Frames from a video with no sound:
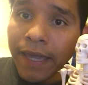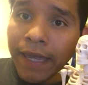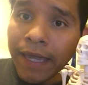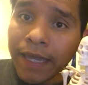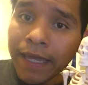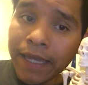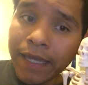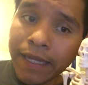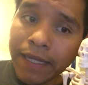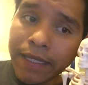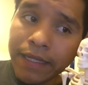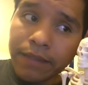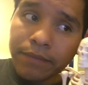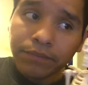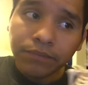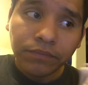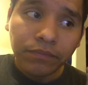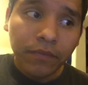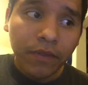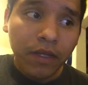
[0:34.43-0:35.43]

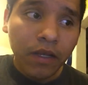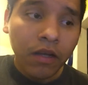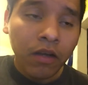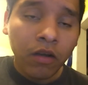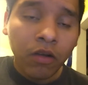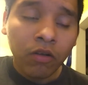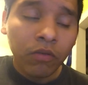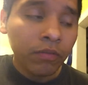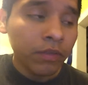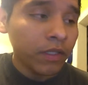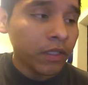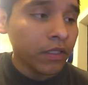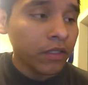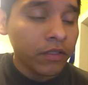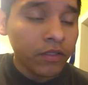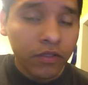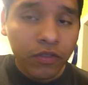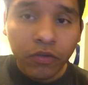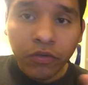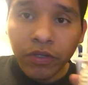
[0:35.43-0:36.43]
and I'll be
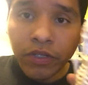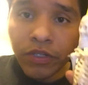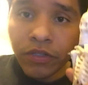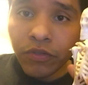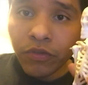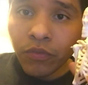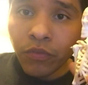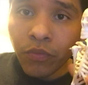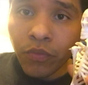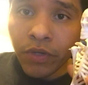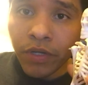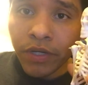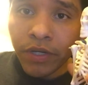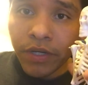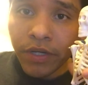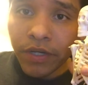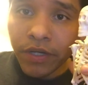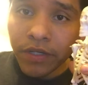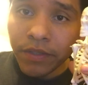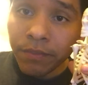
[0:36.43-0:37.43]
showing you
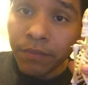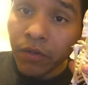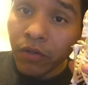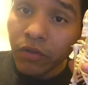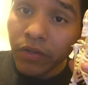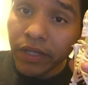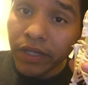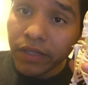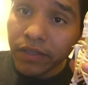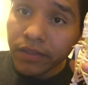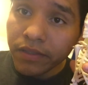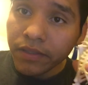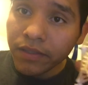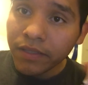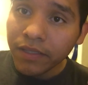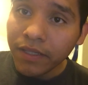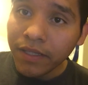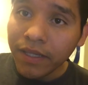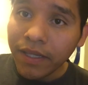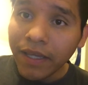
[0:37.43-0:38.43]
where the bone is,
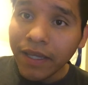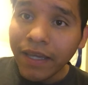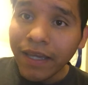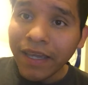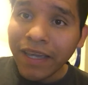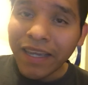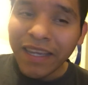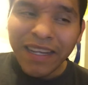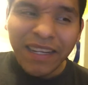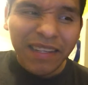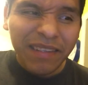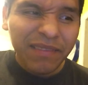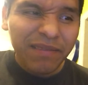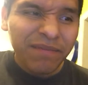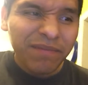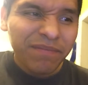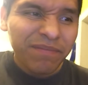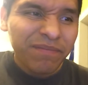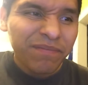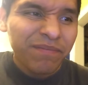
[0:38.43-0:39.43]
and
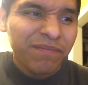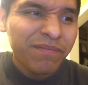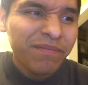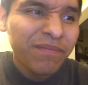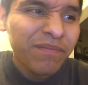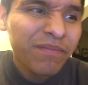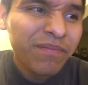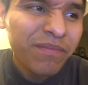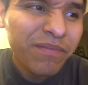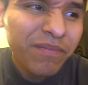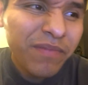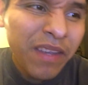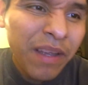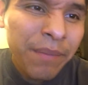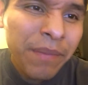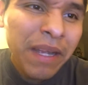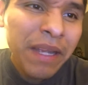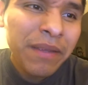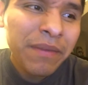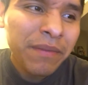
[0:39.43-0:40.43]

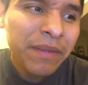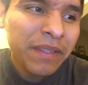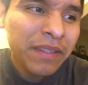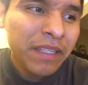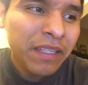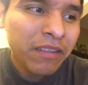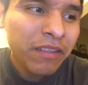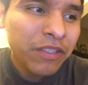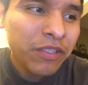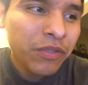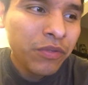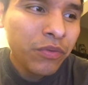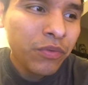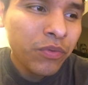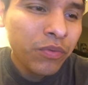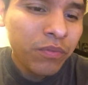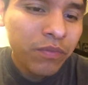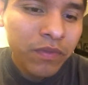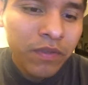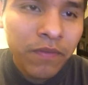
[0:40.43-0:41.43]
I might be telling
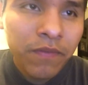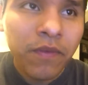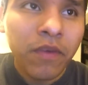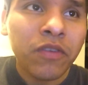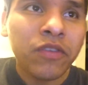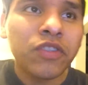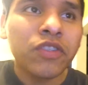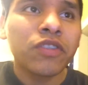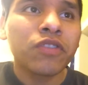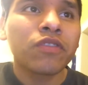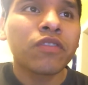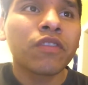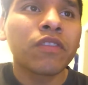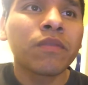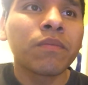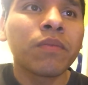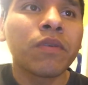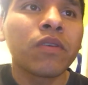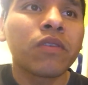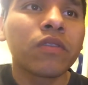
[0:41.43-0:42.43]
you the function of
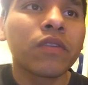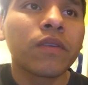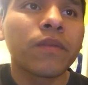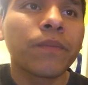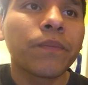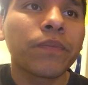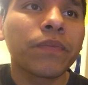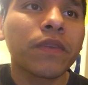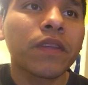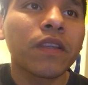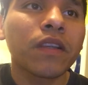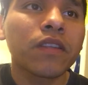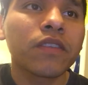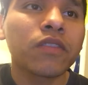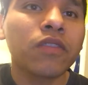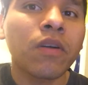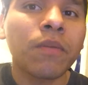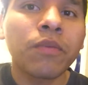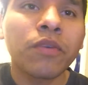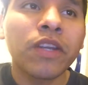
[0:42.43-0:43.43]
the bone.
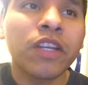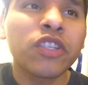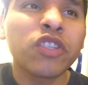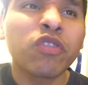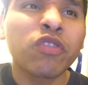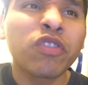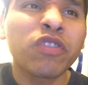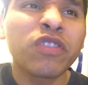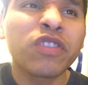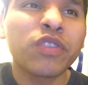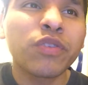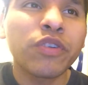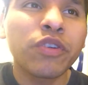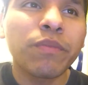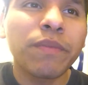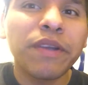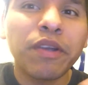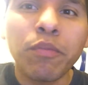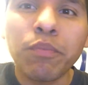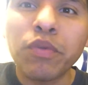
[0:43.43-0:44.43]
So I'm gonna show you the screen
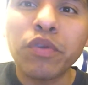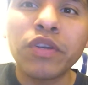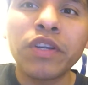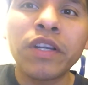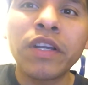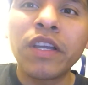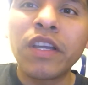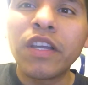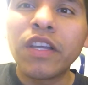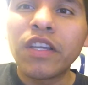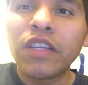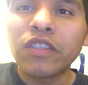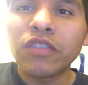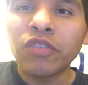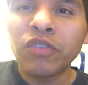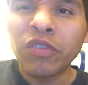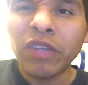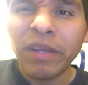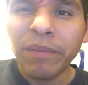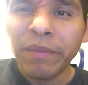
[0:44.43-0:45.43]
on my computer
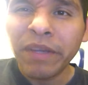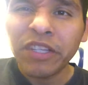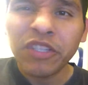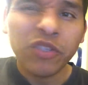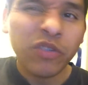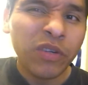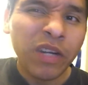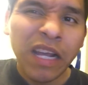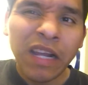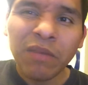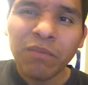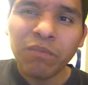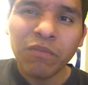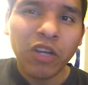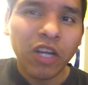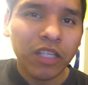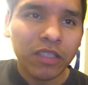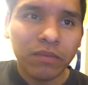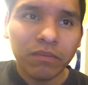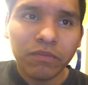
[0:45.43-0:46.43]
so you can make sure I'm
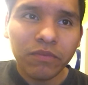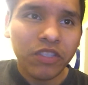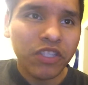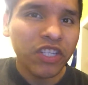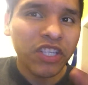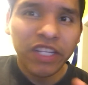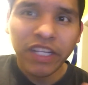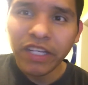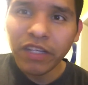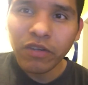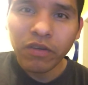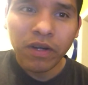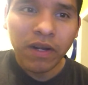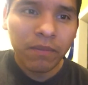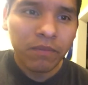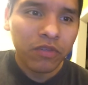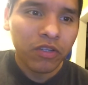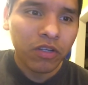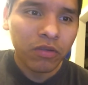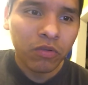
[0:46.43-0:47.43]
not cheating or
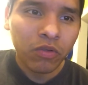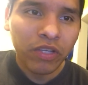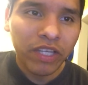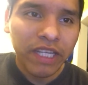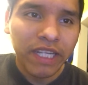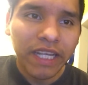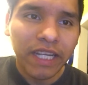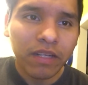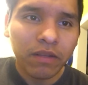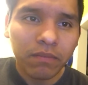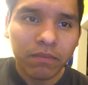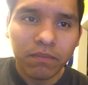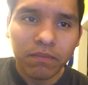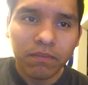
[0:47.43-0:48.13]
I'm not looking at